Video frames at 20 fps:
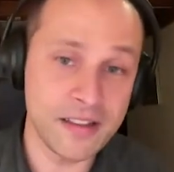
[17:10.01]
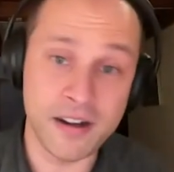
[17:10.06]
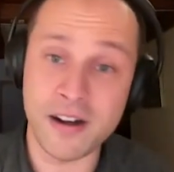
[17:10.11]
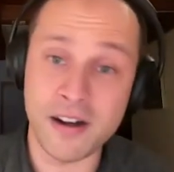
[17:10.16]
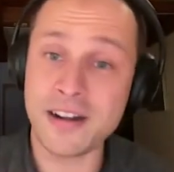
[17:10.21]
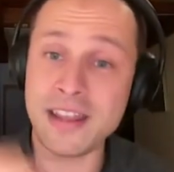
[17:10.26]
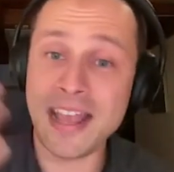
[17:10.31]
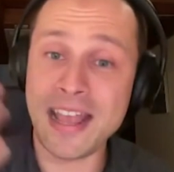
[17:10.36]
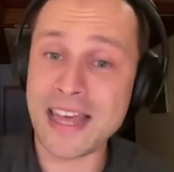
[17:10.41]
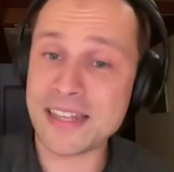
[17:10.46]
It
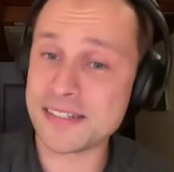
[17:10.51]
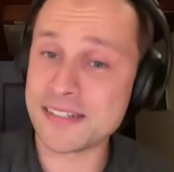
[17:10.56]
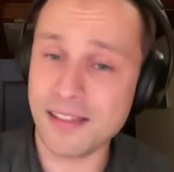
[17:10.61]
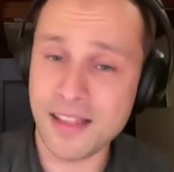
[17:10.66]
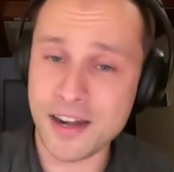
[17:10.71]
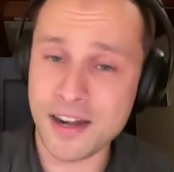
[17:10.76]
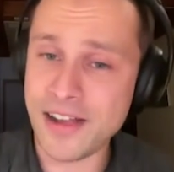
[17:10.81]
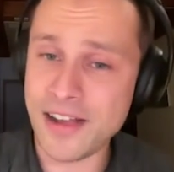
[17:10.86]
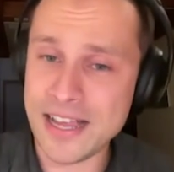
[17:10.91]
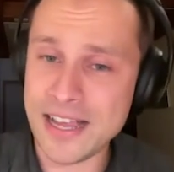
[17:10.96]
already has a
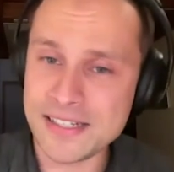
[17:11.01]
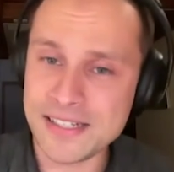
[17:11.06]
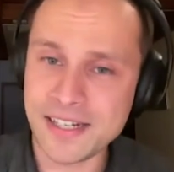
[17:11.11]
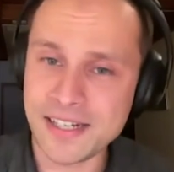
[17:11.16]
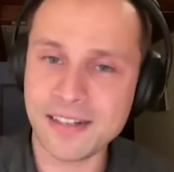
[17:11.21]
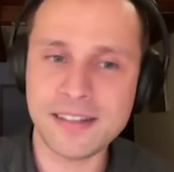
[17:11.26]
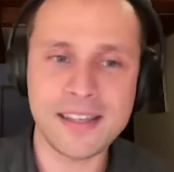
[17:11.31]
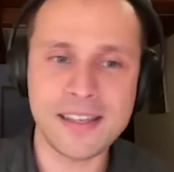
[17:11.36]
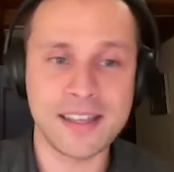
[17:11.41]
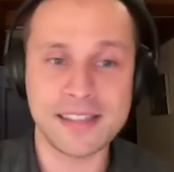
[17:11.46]
lot of high
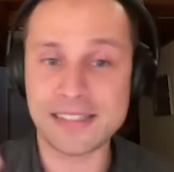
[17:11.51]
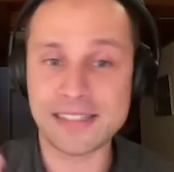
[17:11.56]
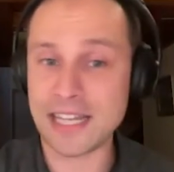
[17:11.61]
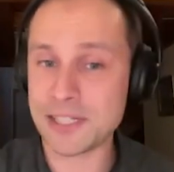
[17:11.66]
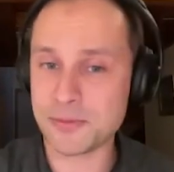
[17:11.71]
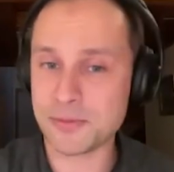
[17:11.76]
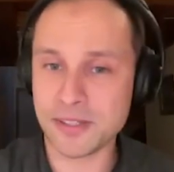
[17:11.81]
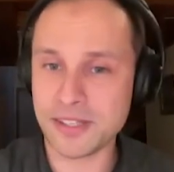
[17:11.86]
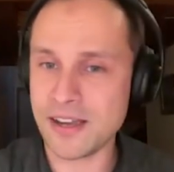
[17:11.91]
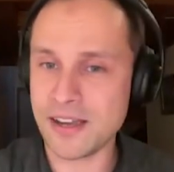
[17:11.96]
signaling because
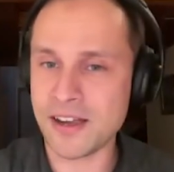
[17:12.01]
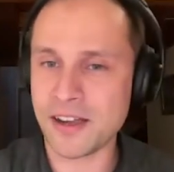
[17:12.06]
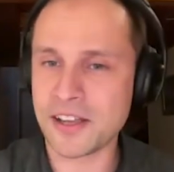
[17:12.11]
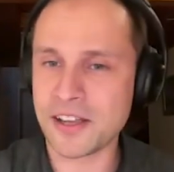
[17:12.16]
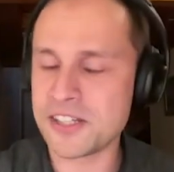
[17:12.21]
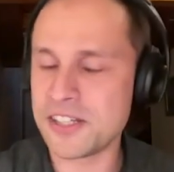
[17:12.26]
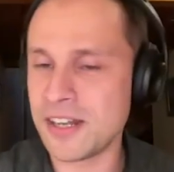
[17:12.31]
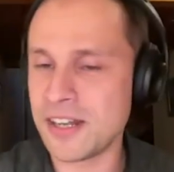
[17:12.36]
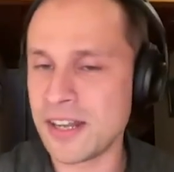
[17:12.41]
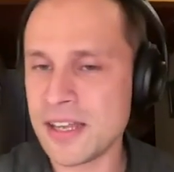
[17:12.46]
that's what the
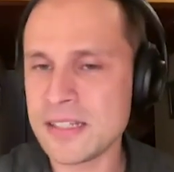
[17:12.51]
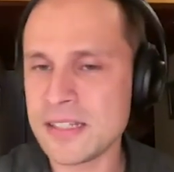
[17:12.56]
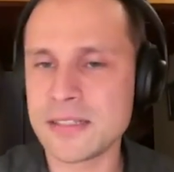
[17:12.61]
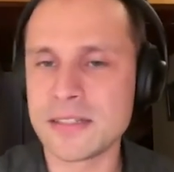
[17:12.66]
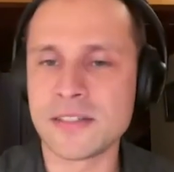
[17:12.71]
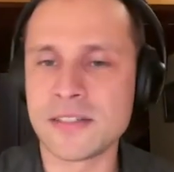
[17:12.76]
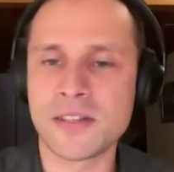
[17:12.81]
oncogene does.